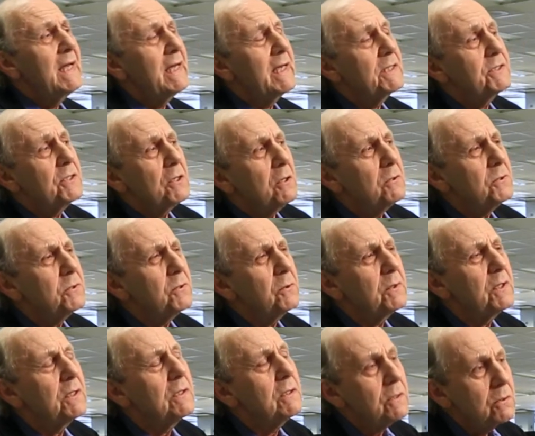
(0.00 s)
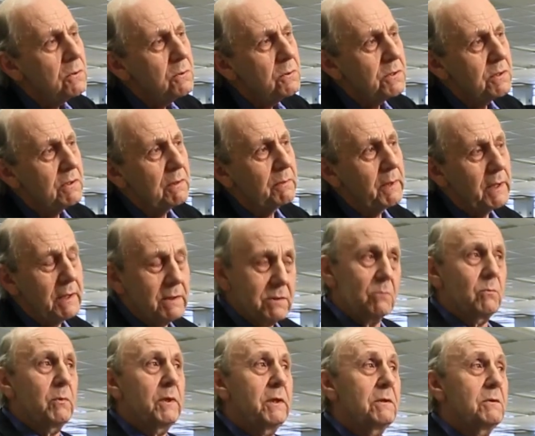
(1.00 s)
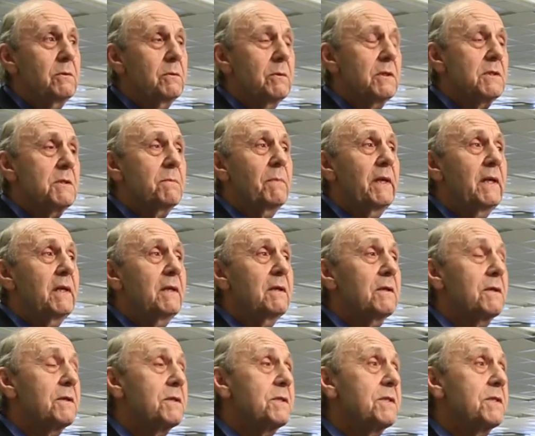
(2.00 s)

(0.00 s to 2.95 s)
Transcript: It's also to use them as a way to expand our